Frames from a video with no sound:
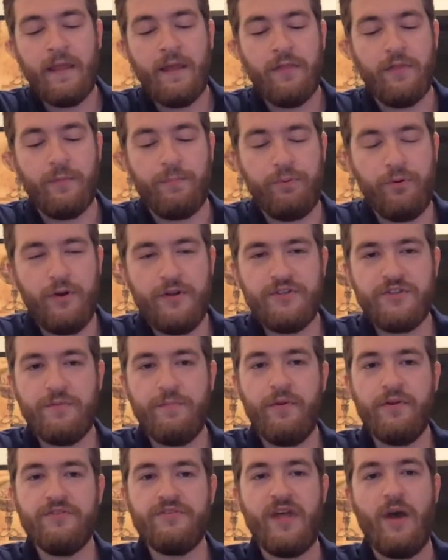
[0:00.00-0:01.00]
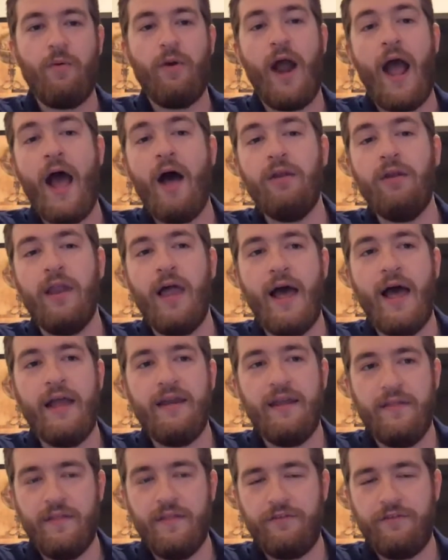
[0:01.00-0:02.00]
the principles that were
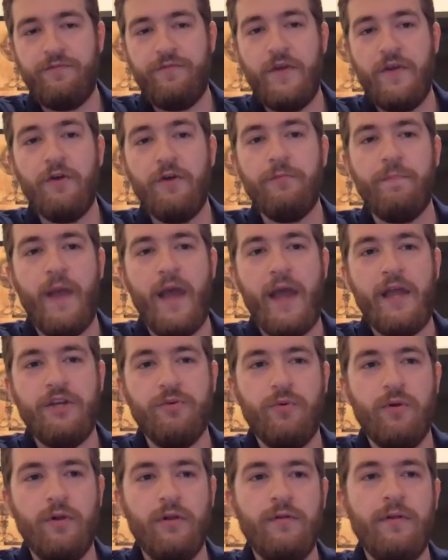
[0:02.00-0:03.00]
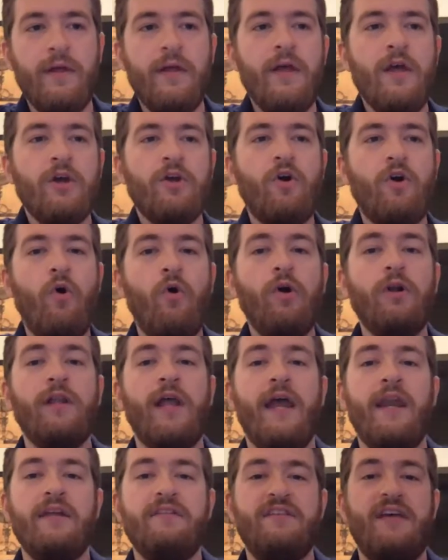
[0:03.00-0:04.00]
outlined in this field manual
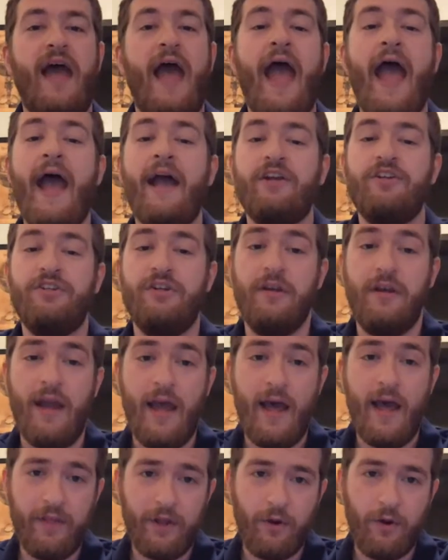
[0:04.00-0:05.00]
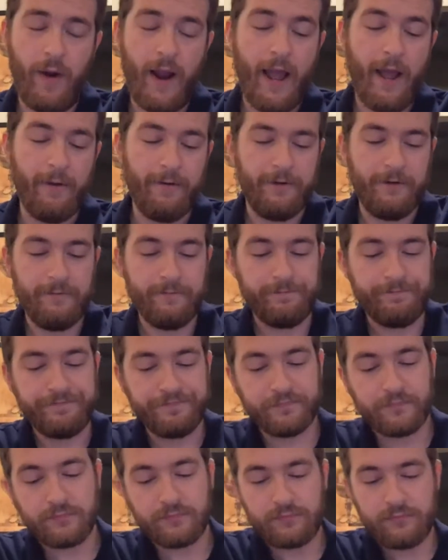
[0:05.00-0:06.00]
correlated to action on the ground.
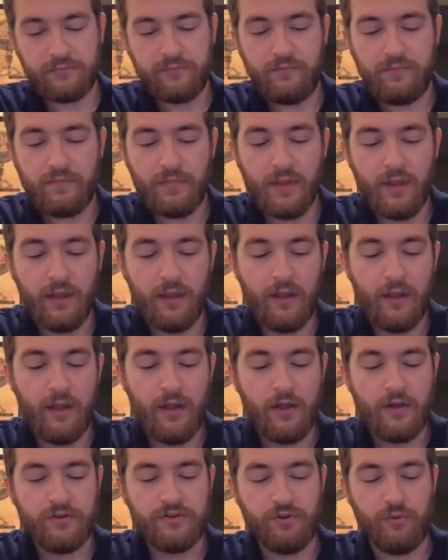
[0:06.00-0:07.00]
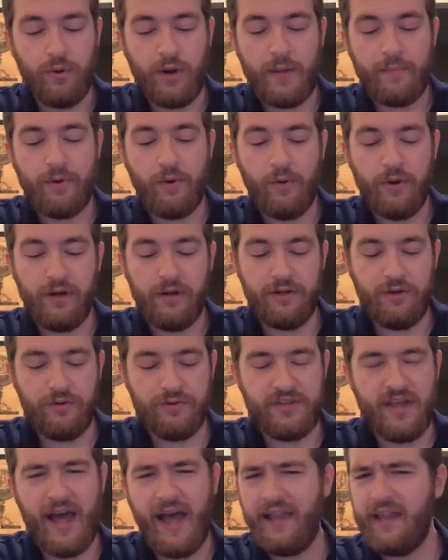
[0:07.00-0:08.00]
So what I'm going to do
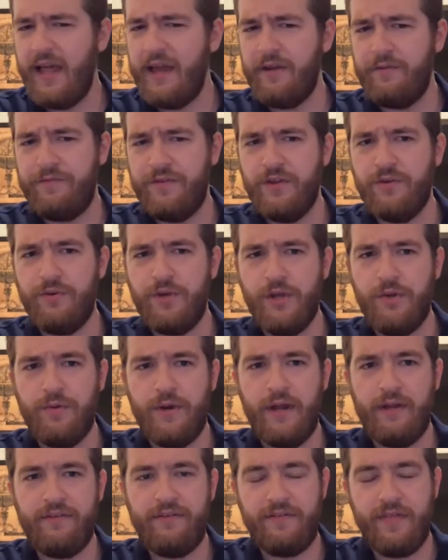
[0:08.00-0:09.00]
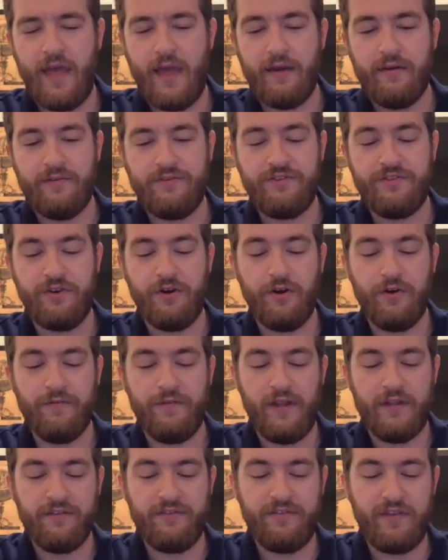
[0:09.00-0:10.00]
is highlight a few units that
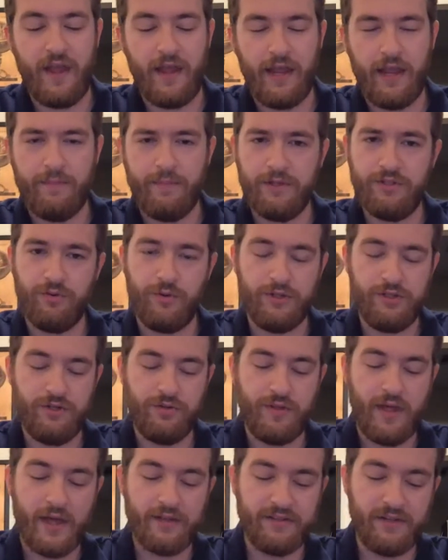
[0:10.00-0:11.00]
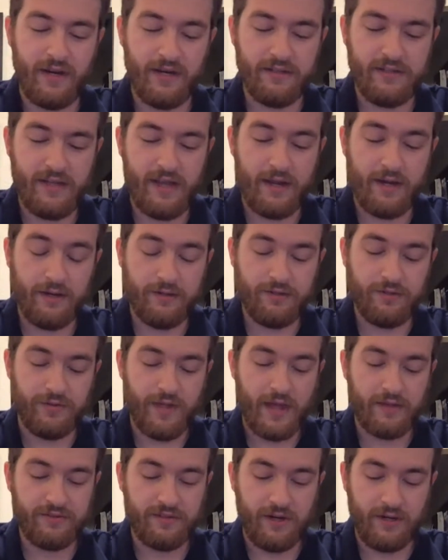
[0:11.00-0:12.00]
served in Sangin between 2010 and
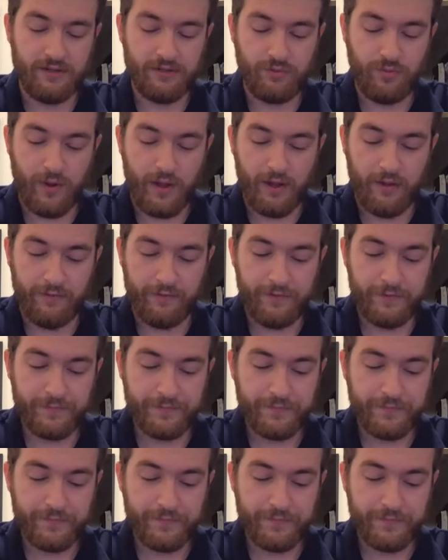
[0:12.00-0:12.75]
2012.